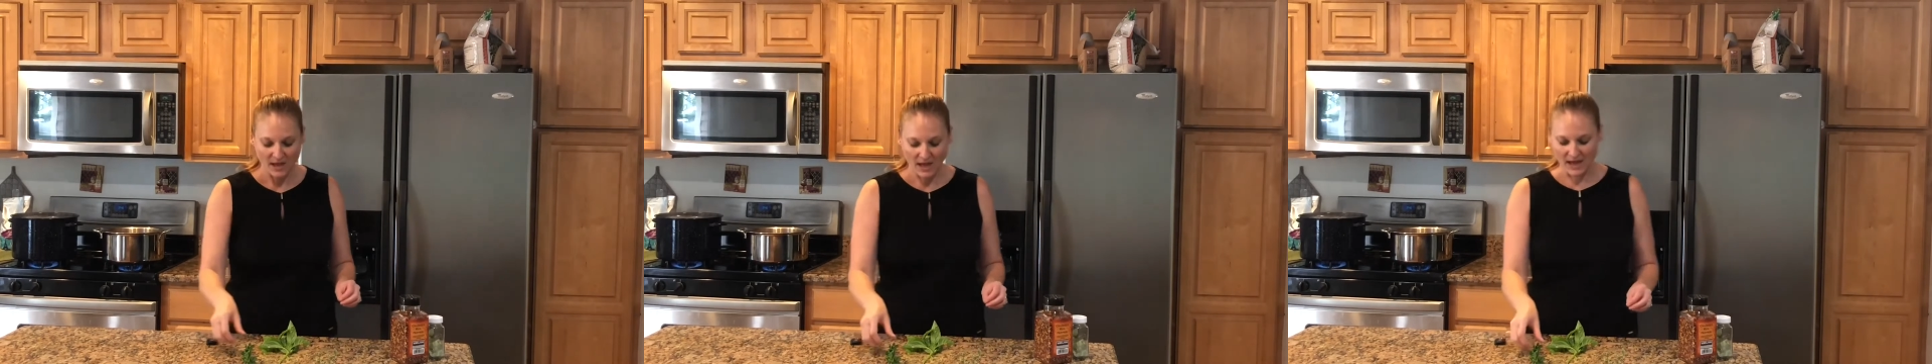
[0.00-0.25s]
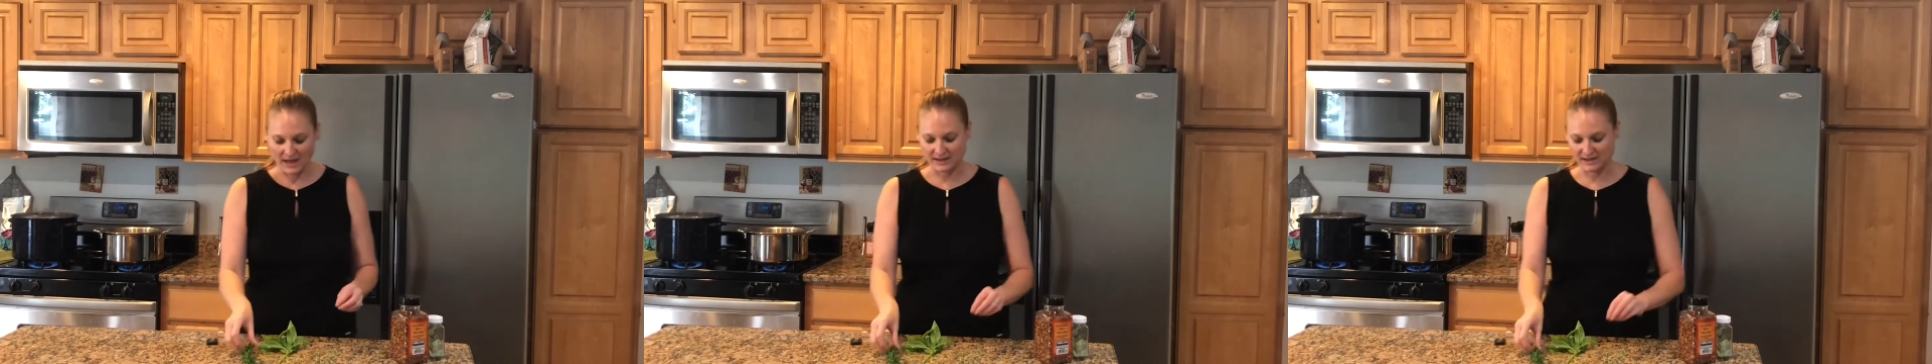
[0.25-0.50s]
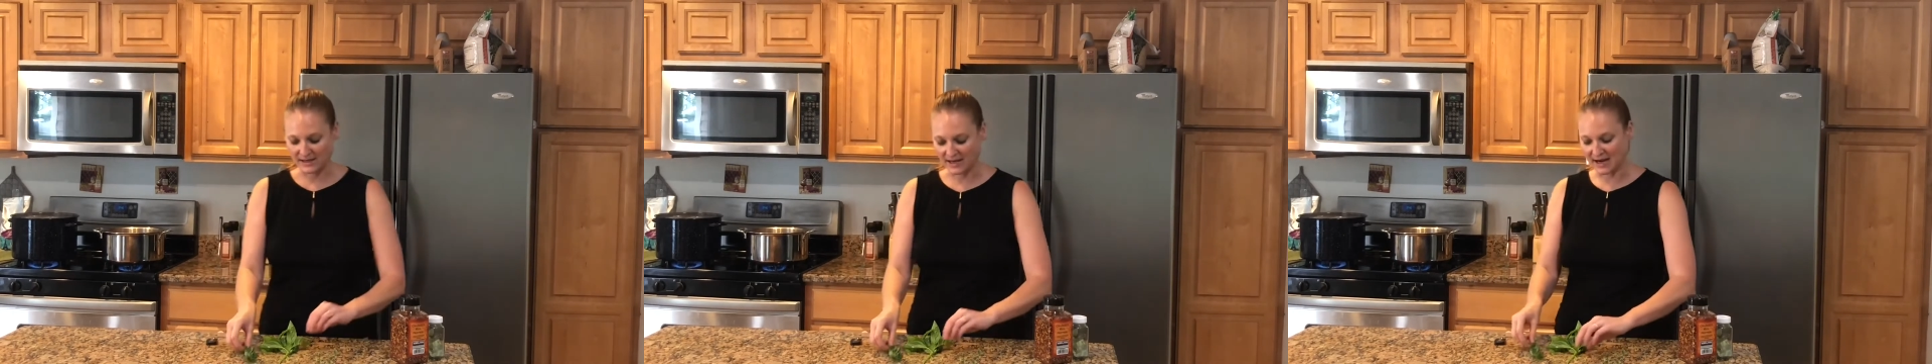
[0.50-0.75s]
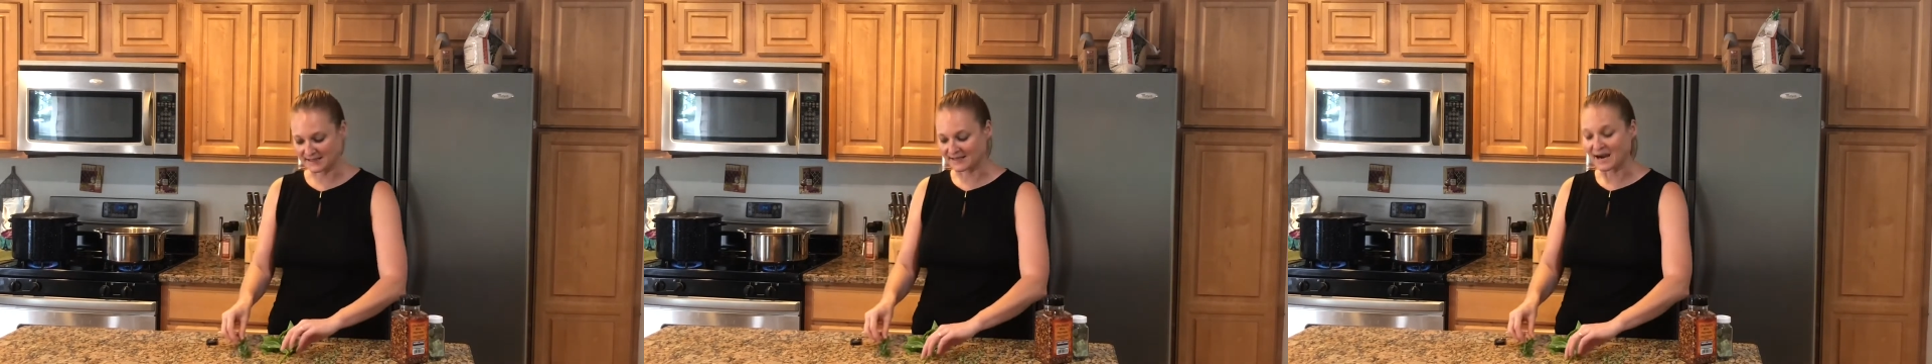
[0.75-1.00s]
And then
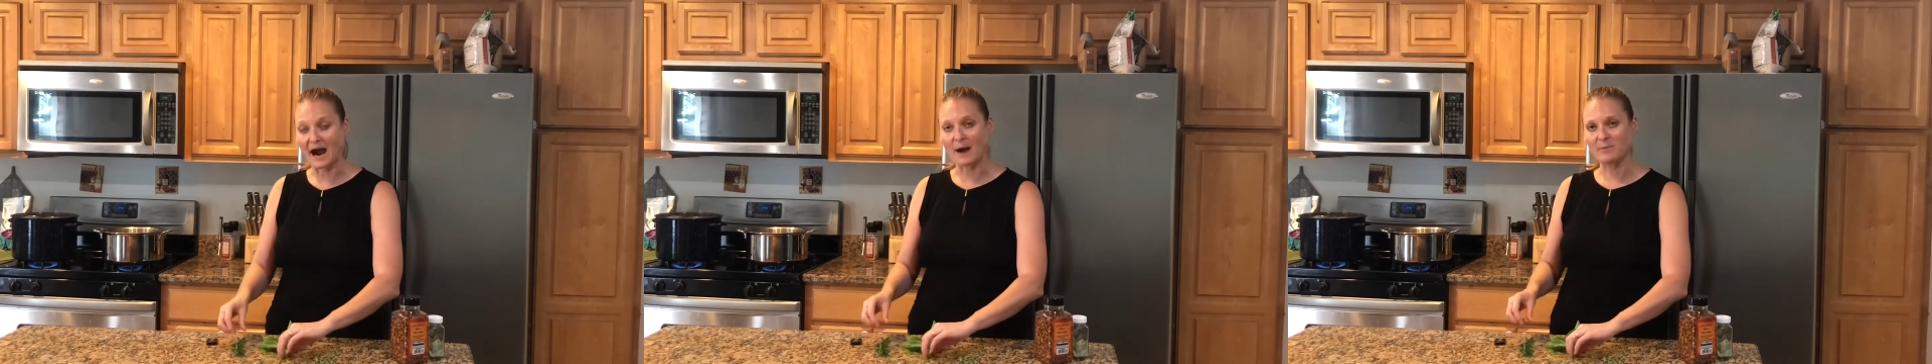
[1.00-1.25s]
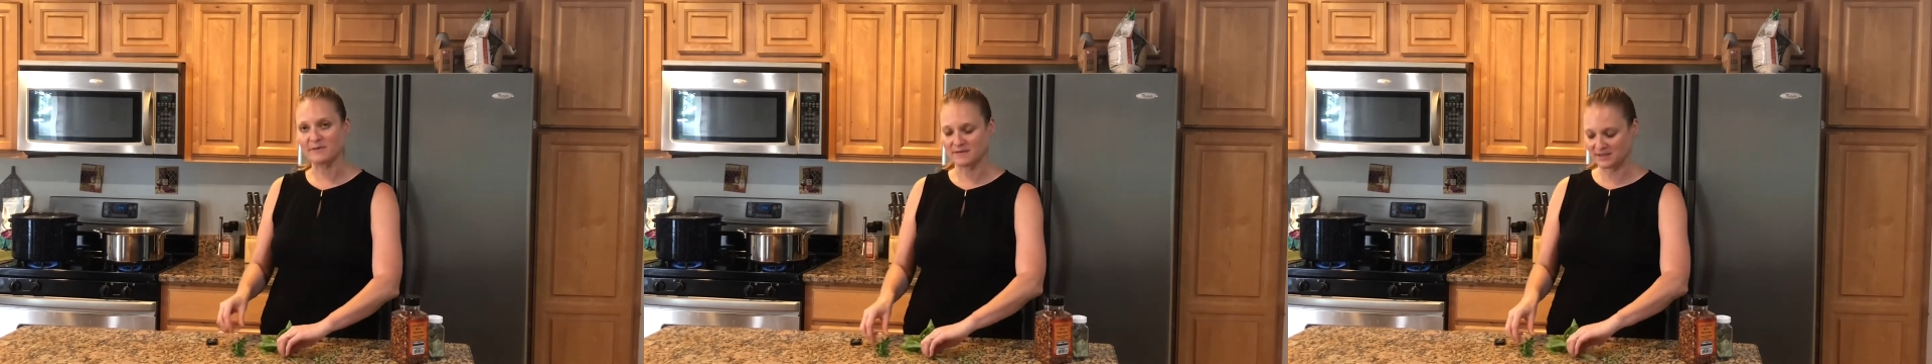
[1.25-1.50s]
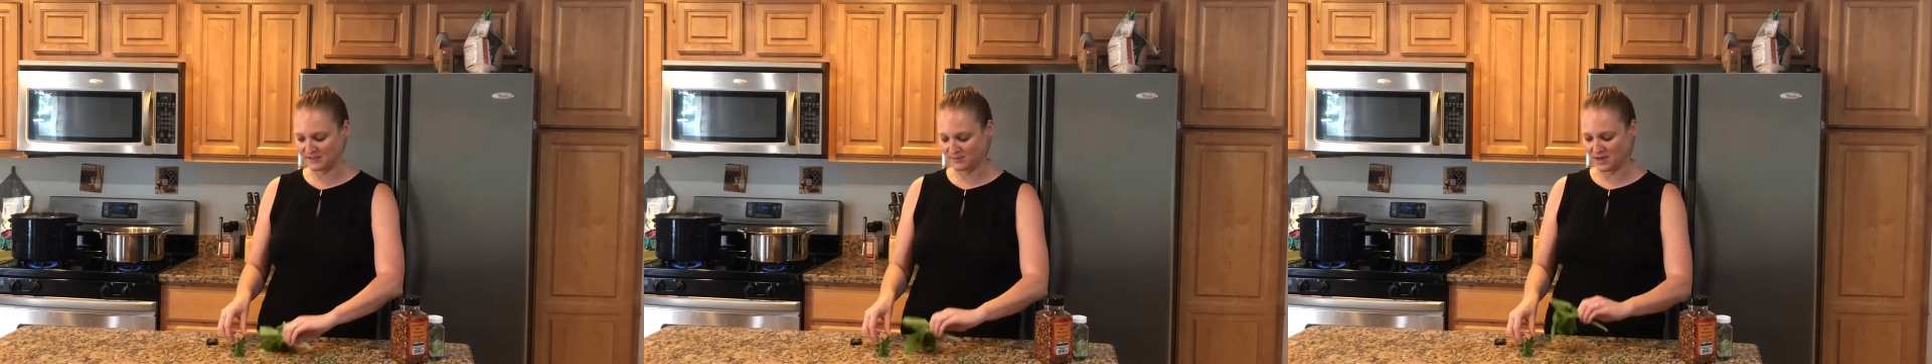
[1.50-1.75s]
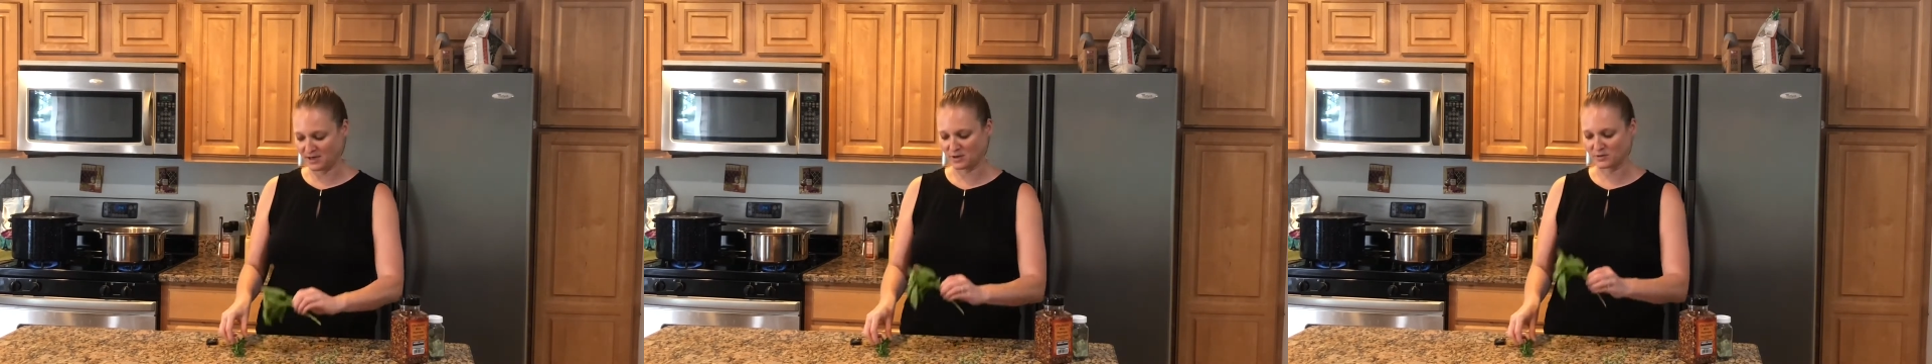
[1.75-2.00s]
on top of the
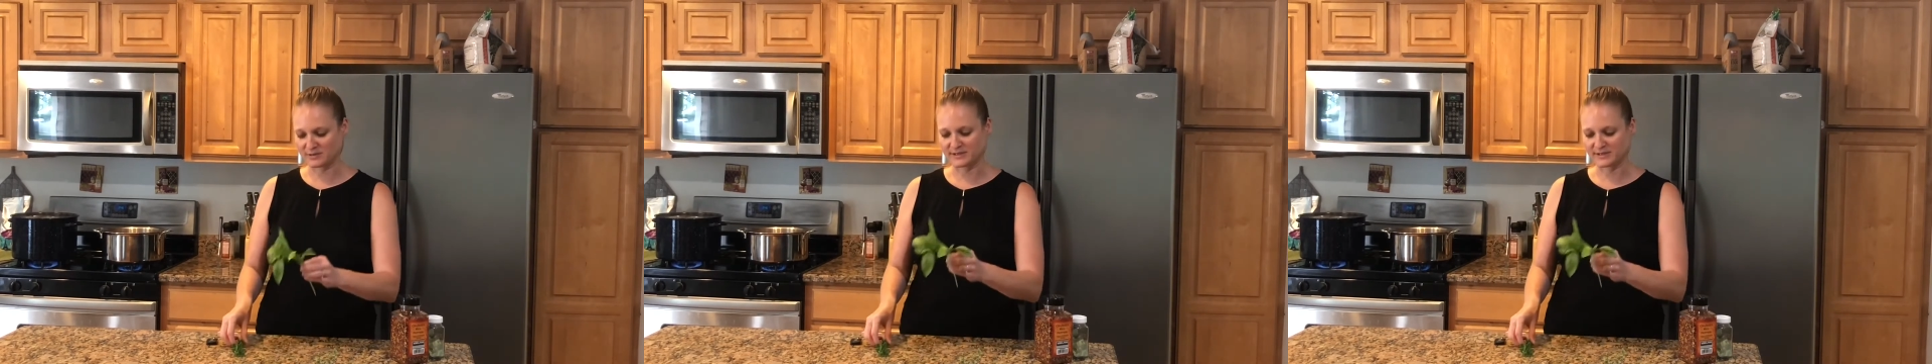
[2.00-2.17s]
tomatoes,